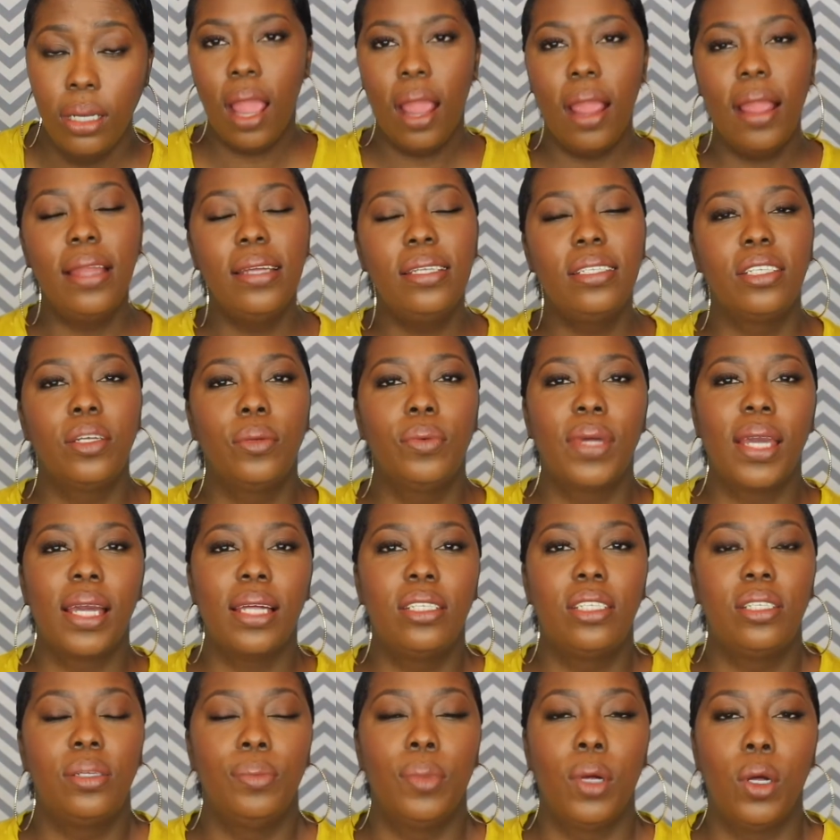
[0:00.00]
Alright, so we
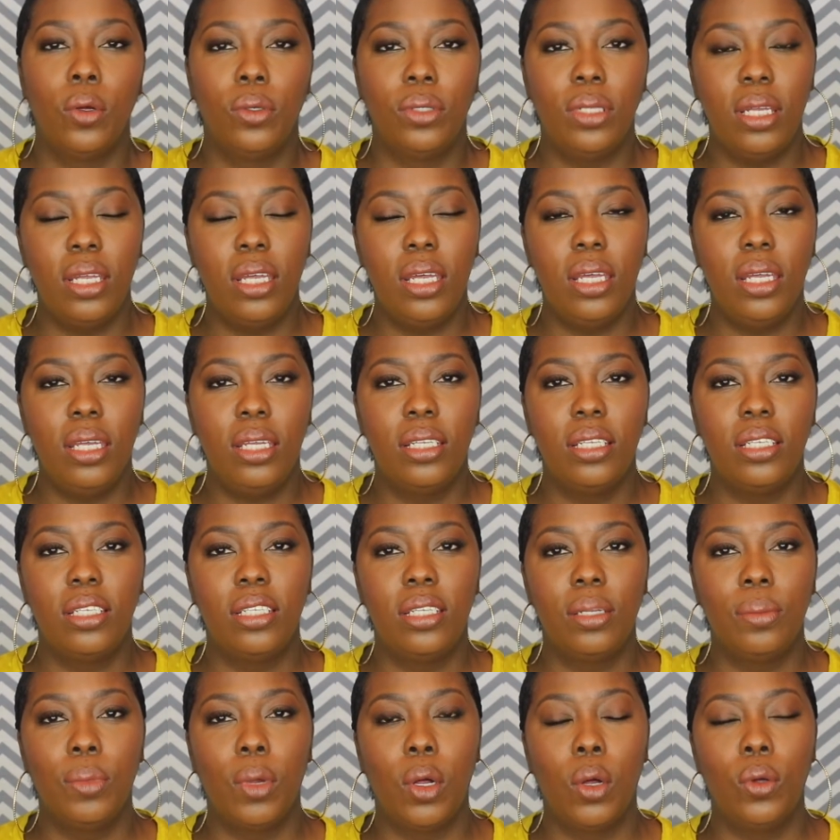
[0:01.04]
got Simone, and
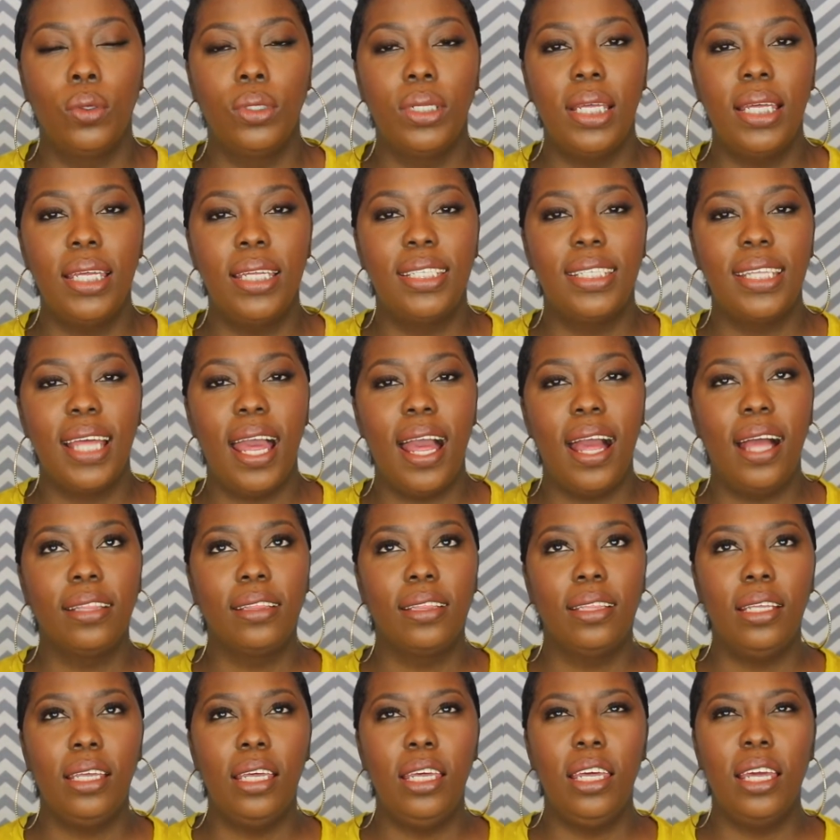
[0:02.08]
Simone is
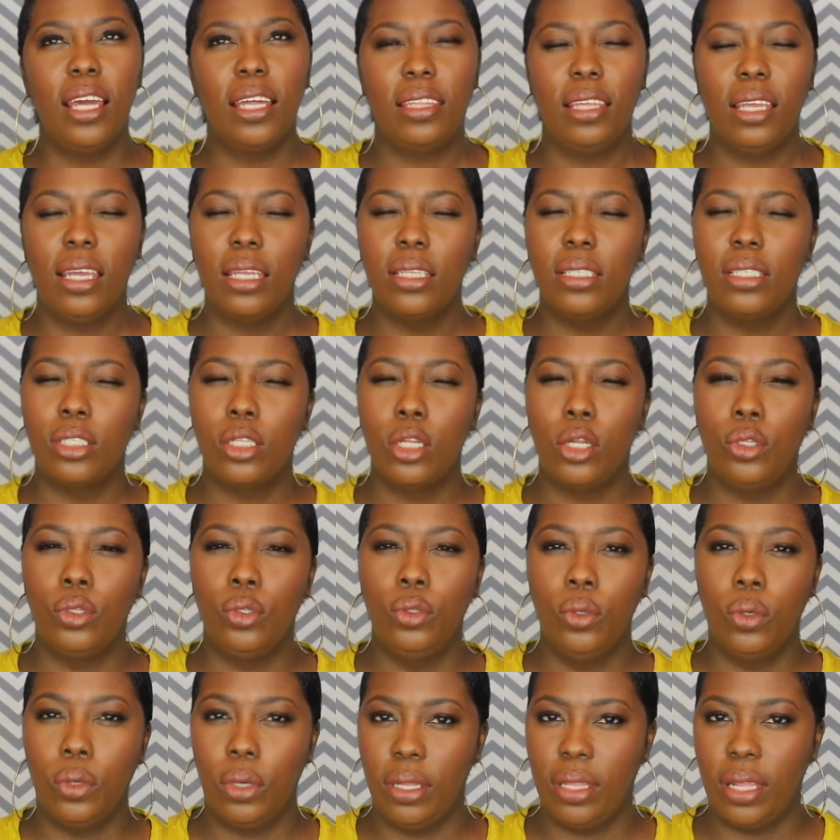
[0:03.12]
at the
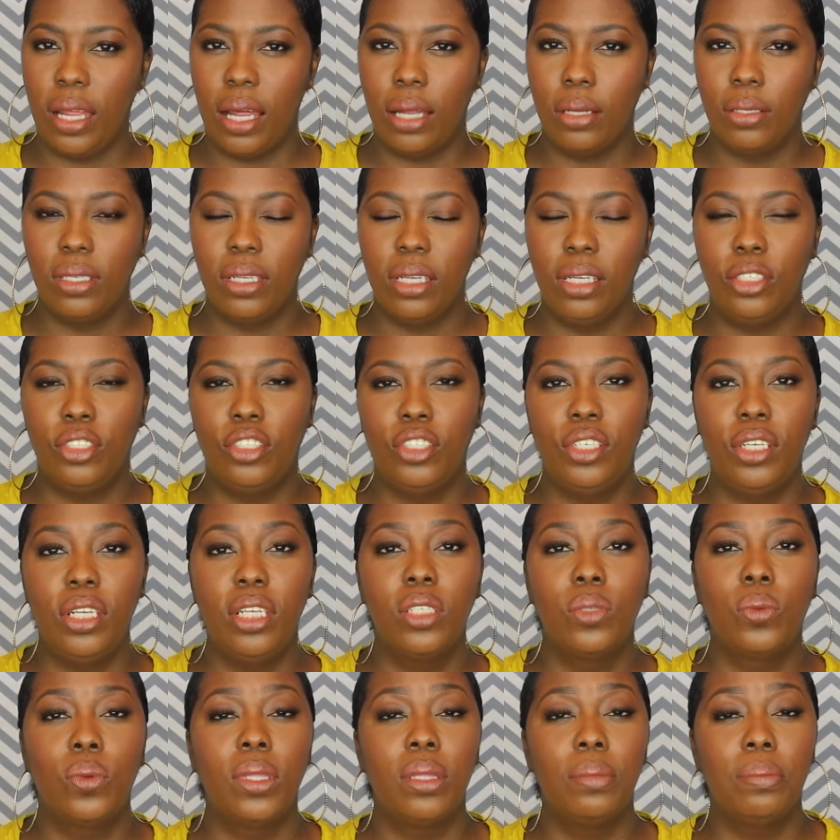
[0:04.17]
North House, and she
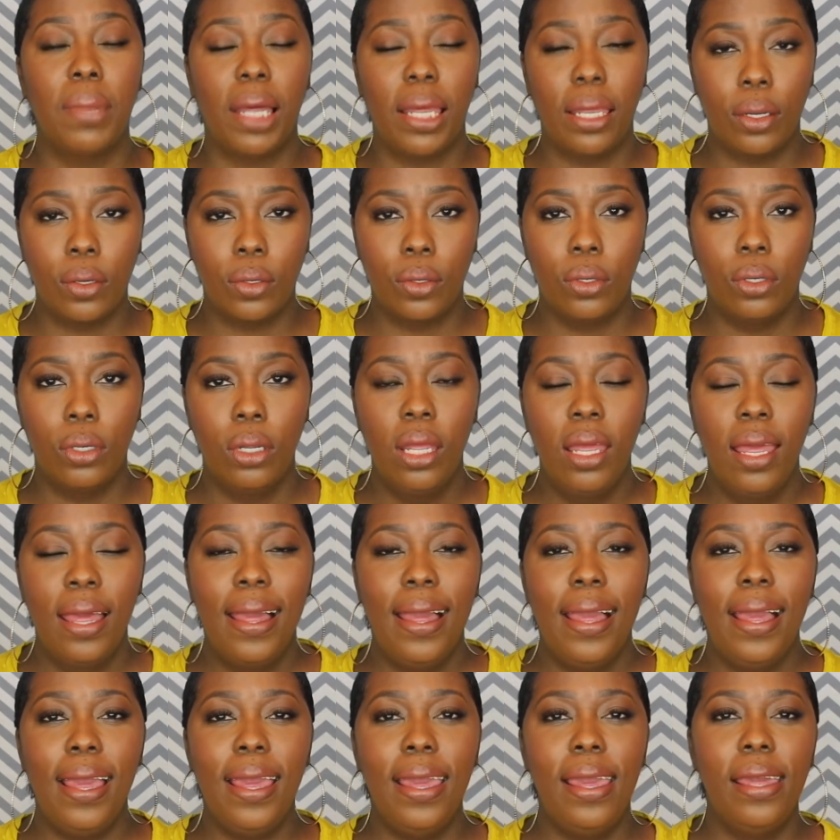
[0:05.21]
is with Michael
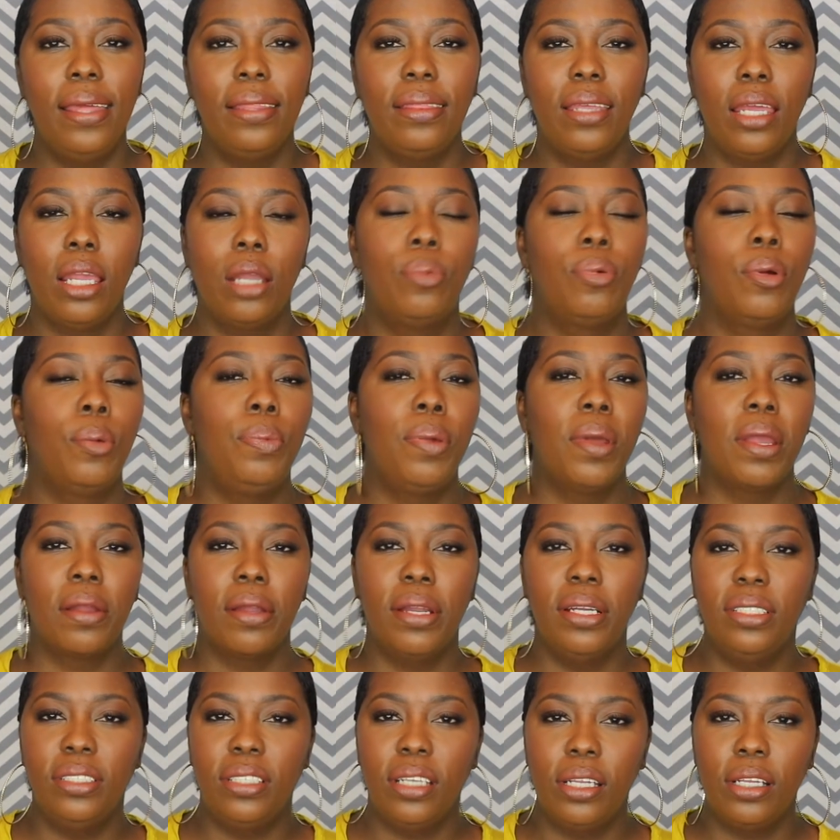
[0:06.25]
and they are
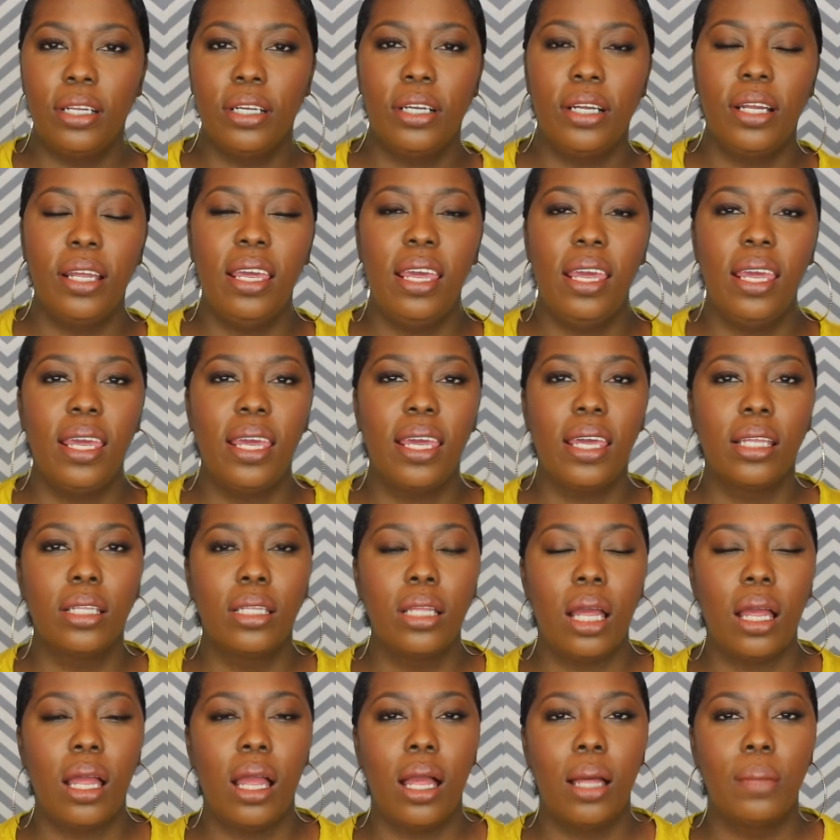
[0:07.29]
preparing dinner,
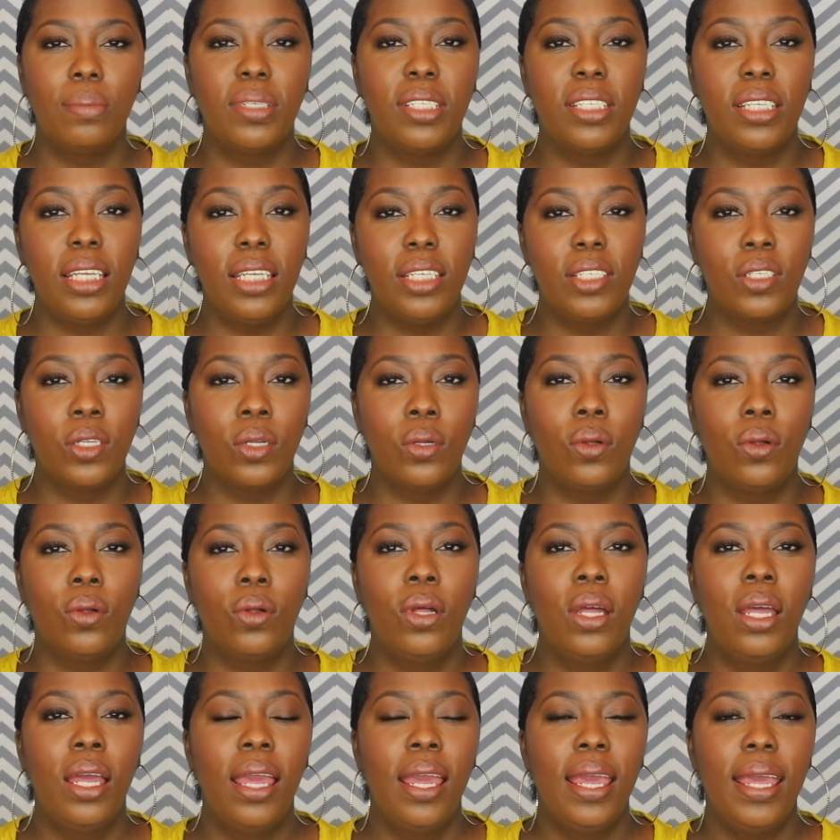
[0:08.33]
and
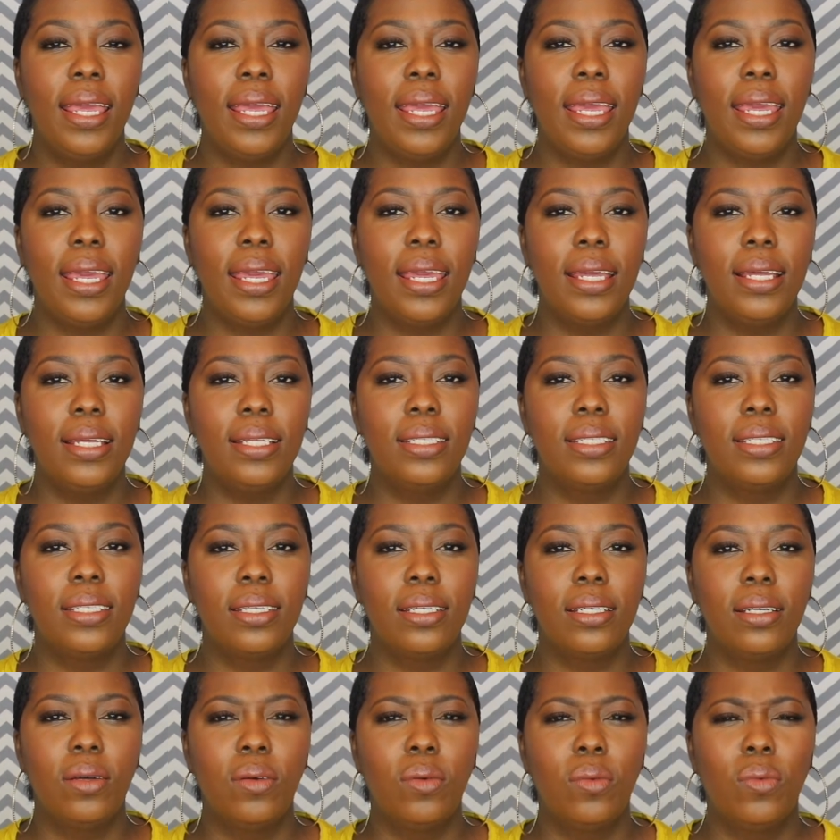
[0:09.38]
Cecil and
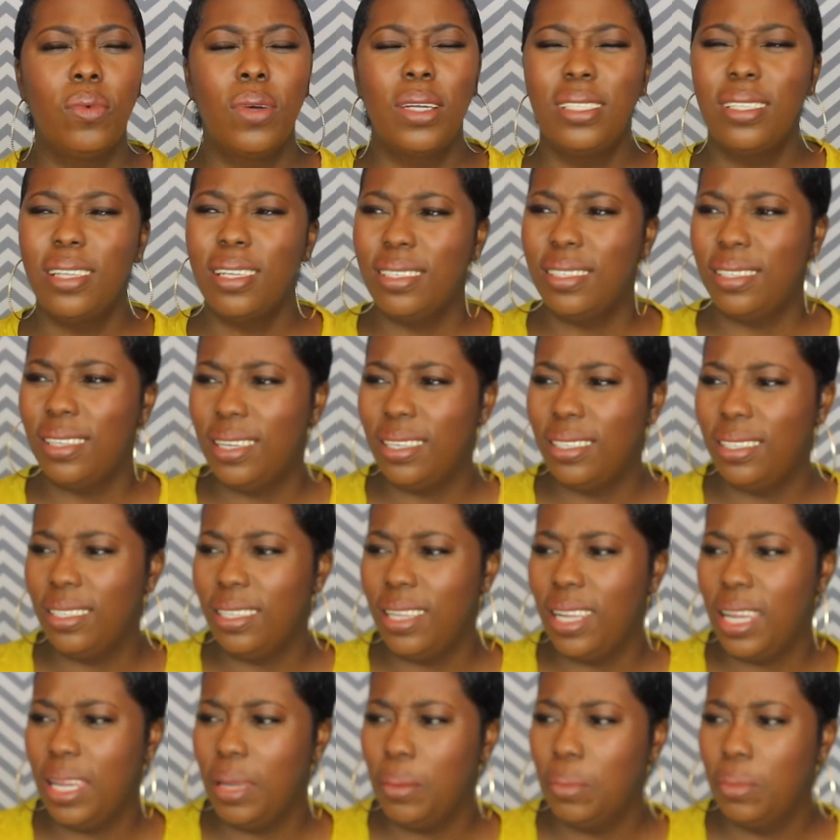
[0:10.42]
what's her son's
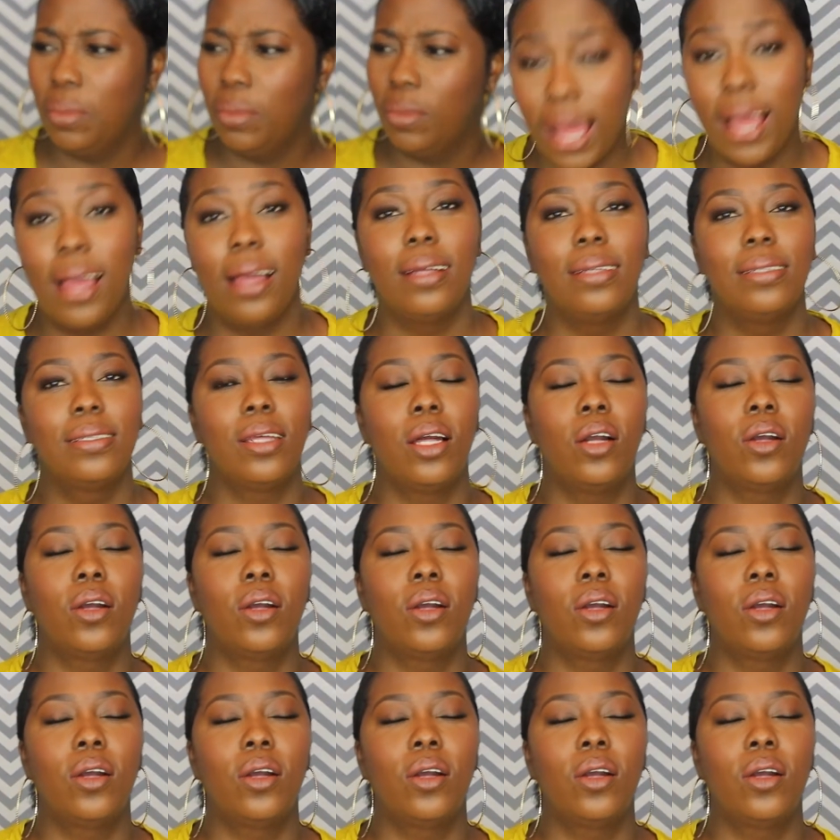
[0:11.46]
name? Miles.